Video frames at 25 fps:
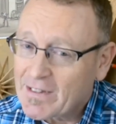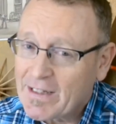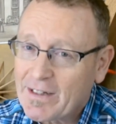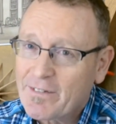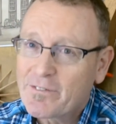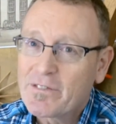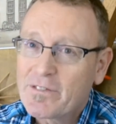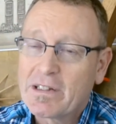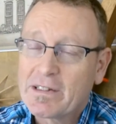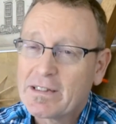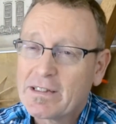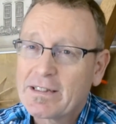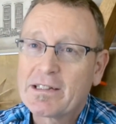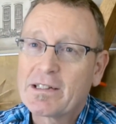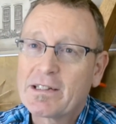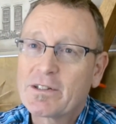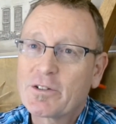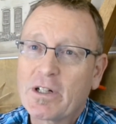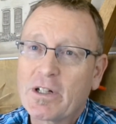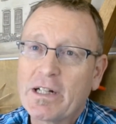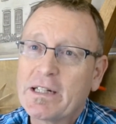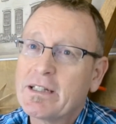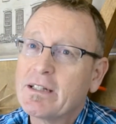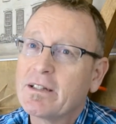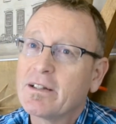love the little
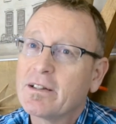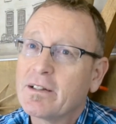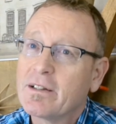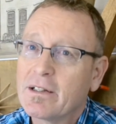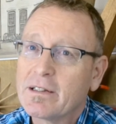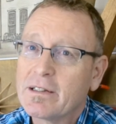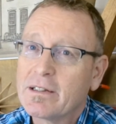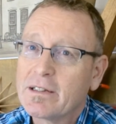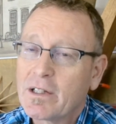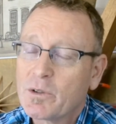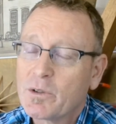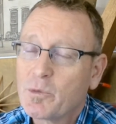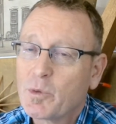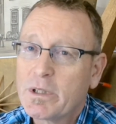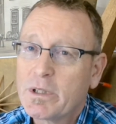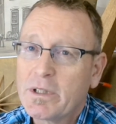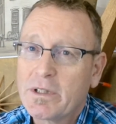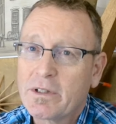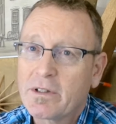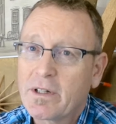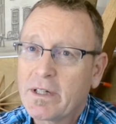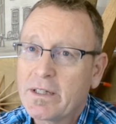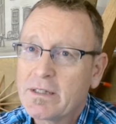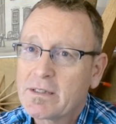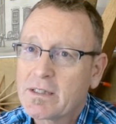train, the little
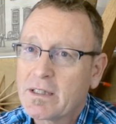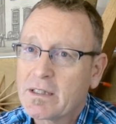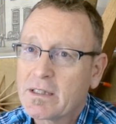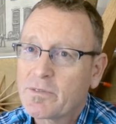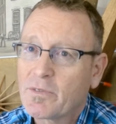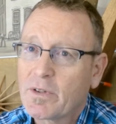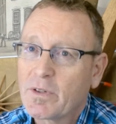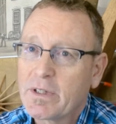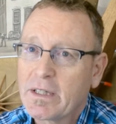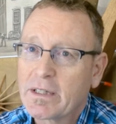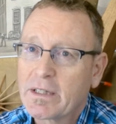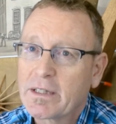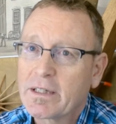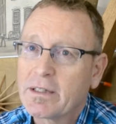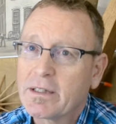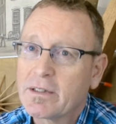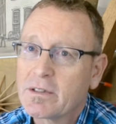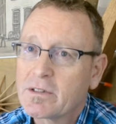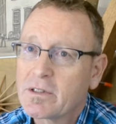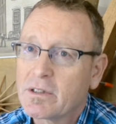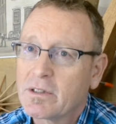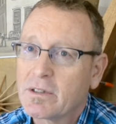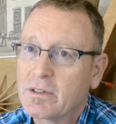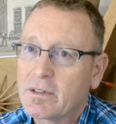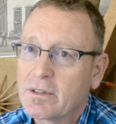wooden train sets for young
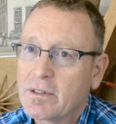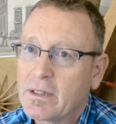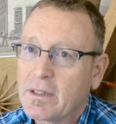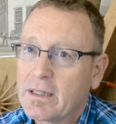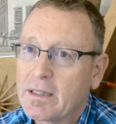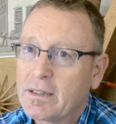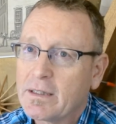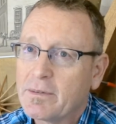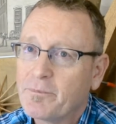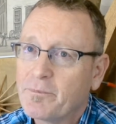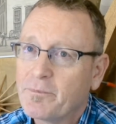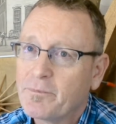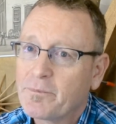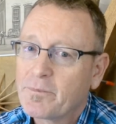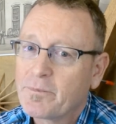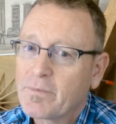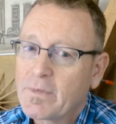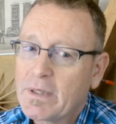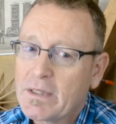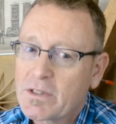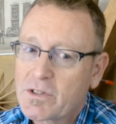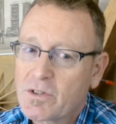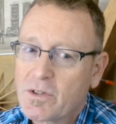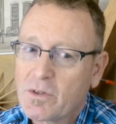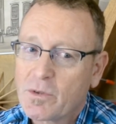kids, and um,
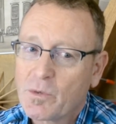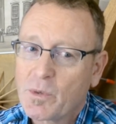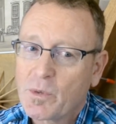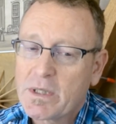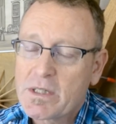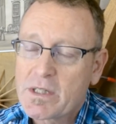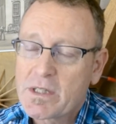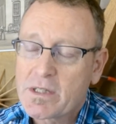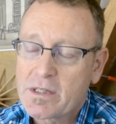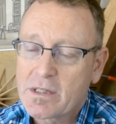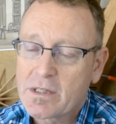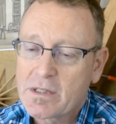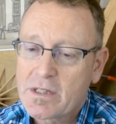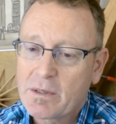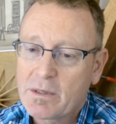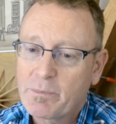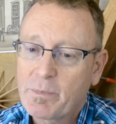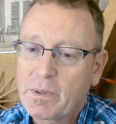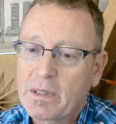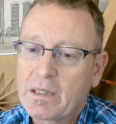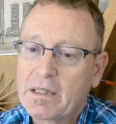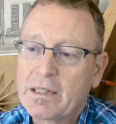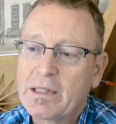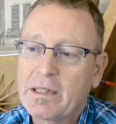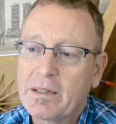these are the ones that
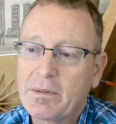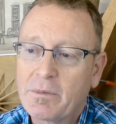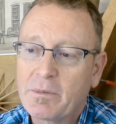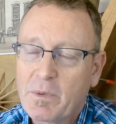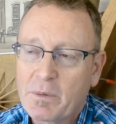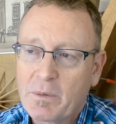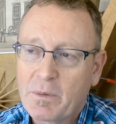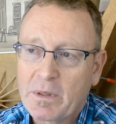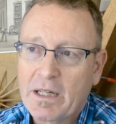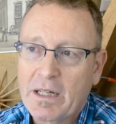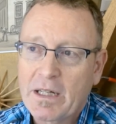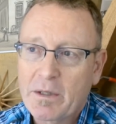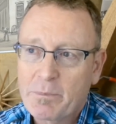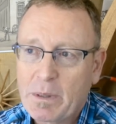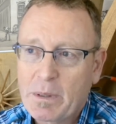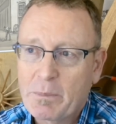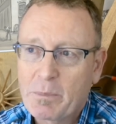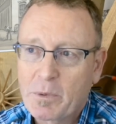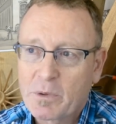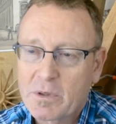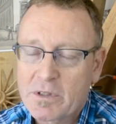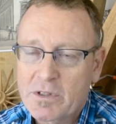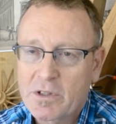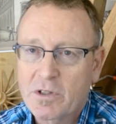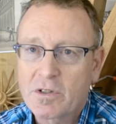typically a lot of
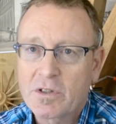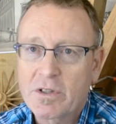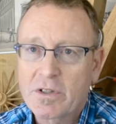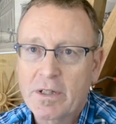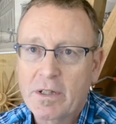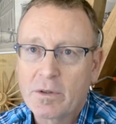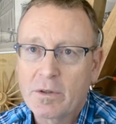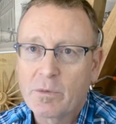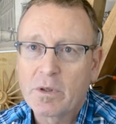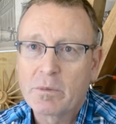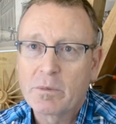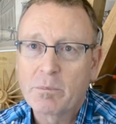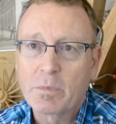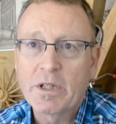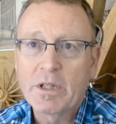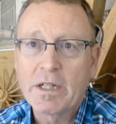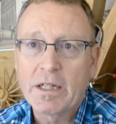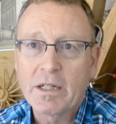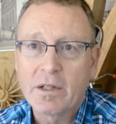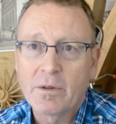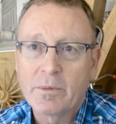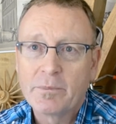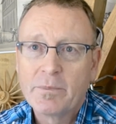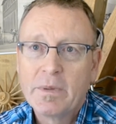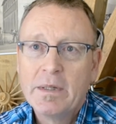people associated with
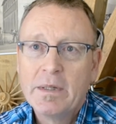Brio.